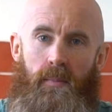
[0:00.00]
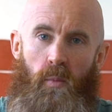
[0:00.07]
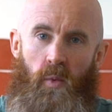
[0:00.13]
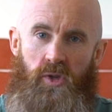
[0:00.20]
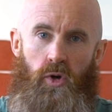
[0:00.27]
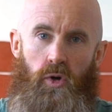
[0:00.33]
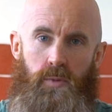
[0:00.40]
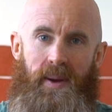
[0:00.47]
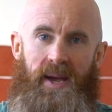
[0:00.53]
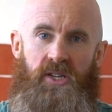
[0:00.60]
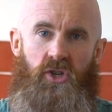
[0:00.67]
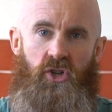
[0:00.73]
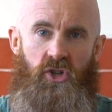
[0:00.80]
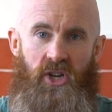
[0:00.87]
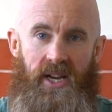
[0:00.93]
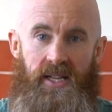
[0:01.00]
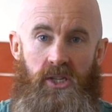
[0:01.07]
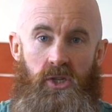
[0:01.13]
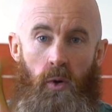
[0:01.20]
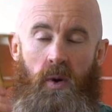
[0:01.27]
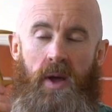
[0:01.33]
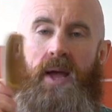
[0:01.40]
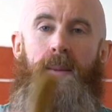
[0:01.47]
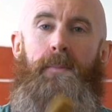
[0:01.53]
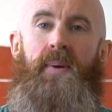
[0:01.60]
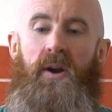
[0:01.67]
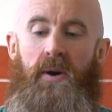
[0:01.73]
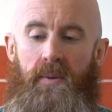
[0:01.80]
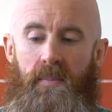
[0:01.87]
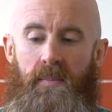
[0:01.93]
once it goes past your chin. So
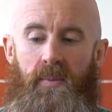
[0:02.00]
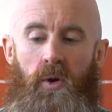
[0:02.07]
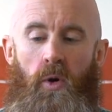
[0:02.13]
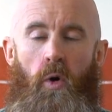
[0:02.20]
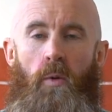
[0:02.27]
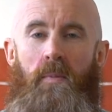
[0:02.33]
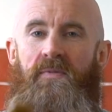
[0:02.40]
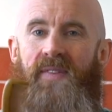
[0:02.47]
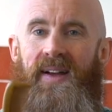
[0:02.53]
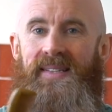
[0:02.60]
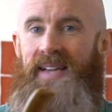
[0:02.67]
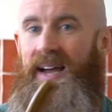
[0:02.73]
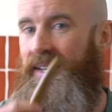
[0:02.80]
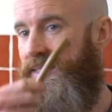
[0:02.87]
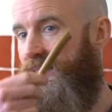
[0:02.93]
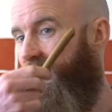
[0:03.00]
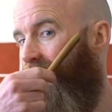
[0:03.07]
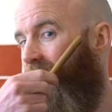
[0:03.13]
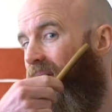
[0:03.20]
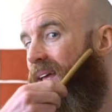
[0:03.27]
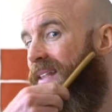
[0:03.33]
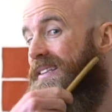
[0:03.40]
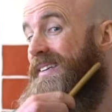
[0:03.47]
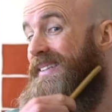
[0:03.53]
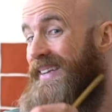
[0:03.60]
beard comb, fantastic. To